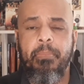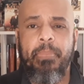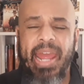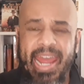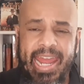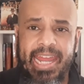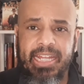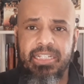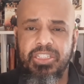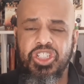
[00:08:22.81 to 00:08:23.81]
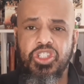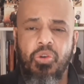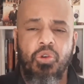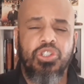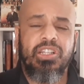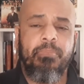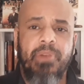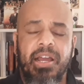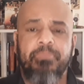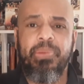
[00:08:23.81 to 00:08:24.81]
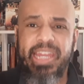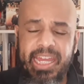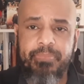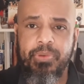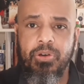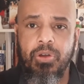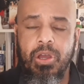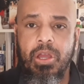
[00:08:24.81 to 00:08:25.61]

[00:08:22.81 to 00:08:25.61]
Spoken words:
pain, discourse among people,